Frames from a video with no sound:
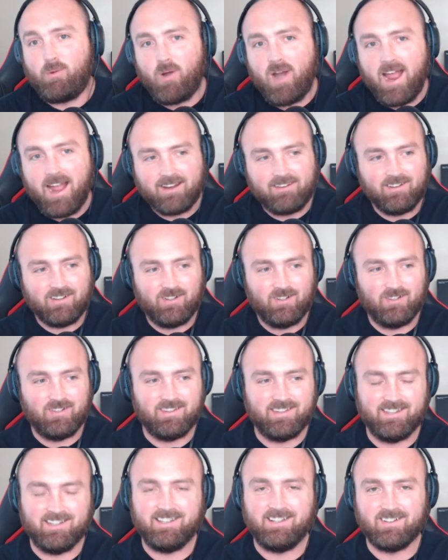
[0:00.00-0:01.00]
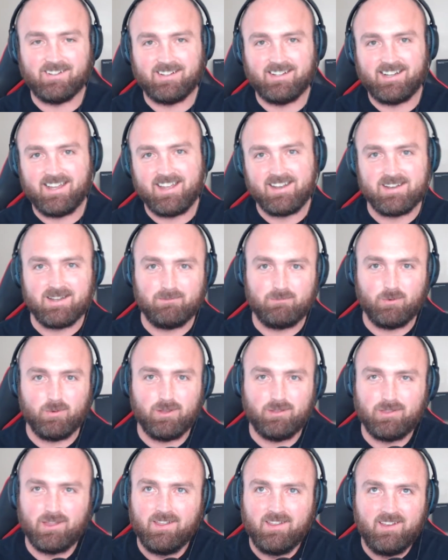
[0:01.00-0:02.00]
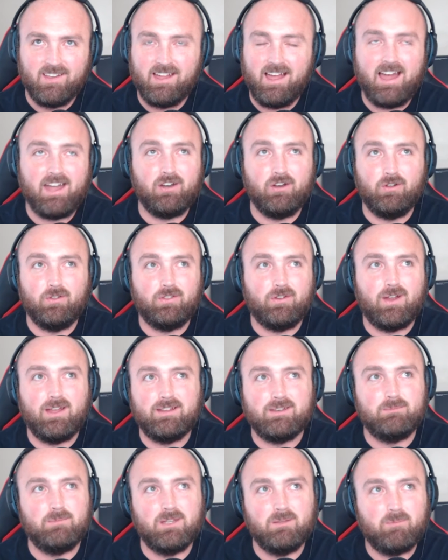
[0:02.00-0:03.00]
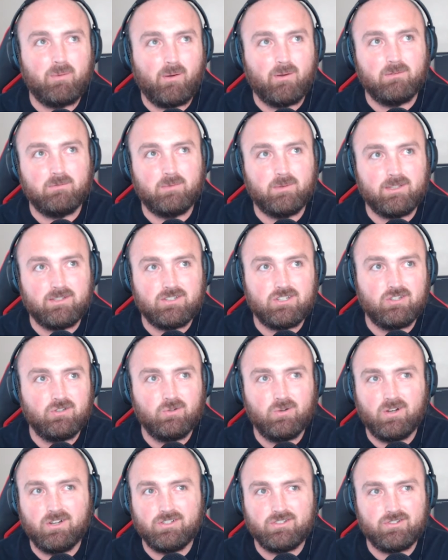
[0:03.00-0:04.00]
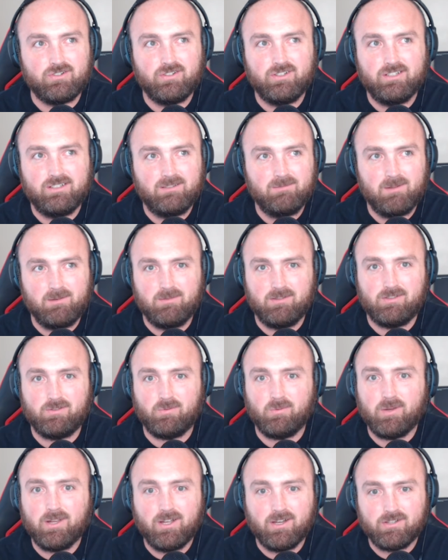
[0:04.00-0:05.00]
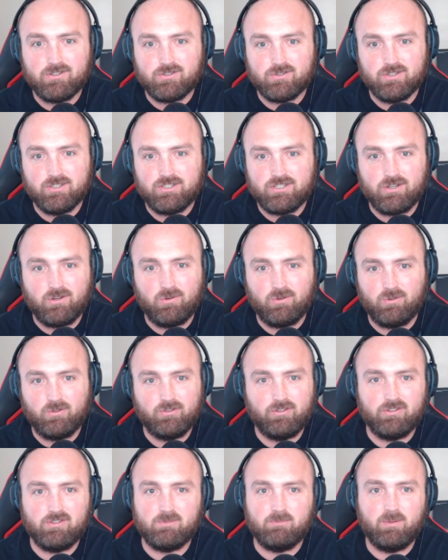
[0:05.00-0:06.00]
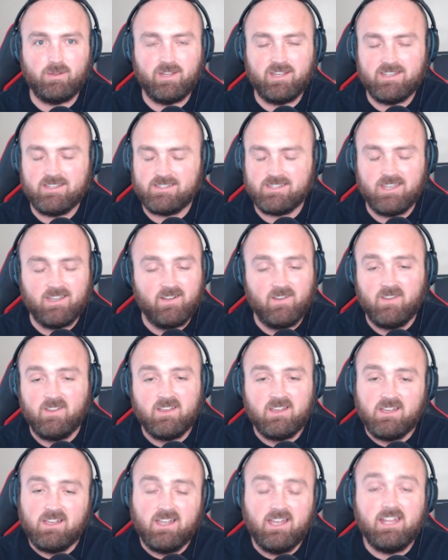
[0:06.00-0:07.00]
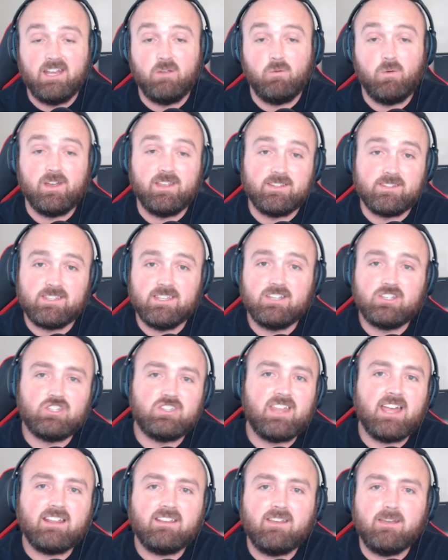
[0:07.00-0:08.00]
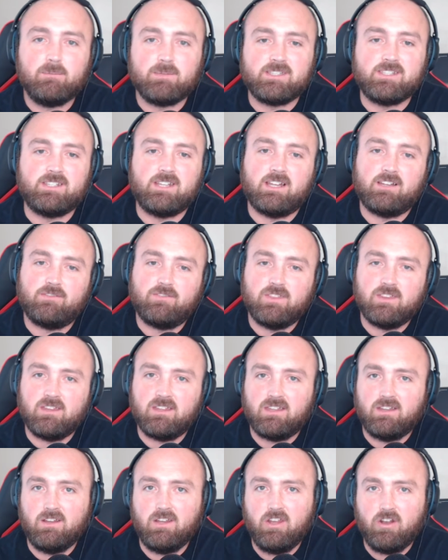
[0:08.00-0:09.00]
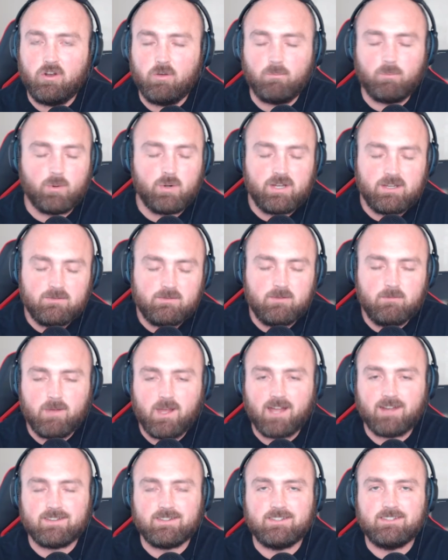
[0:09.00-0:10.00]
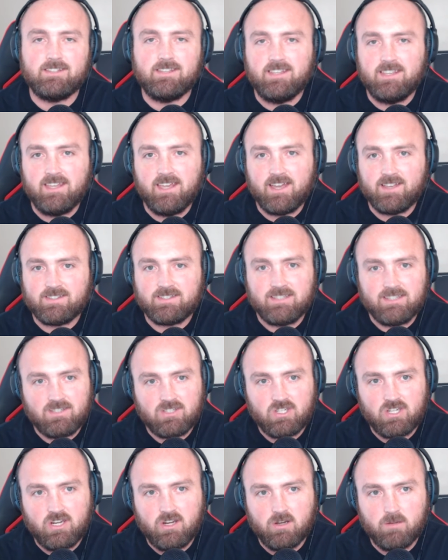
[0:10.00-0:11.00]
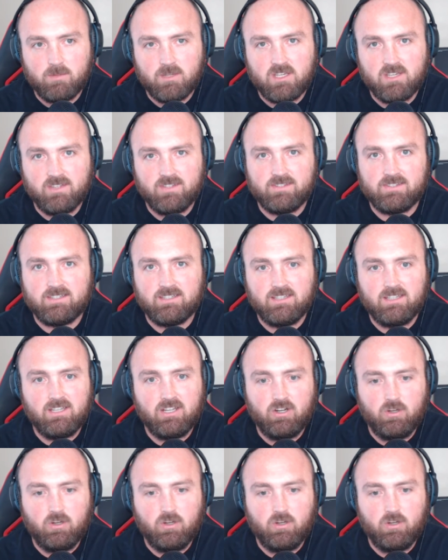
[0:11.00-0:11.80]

practical, that you're going to end up with, I don't know, there had to be probably 200, maybe 300 total displays. Anyways, it's that type of stuff that, brings me back to CES each year, because,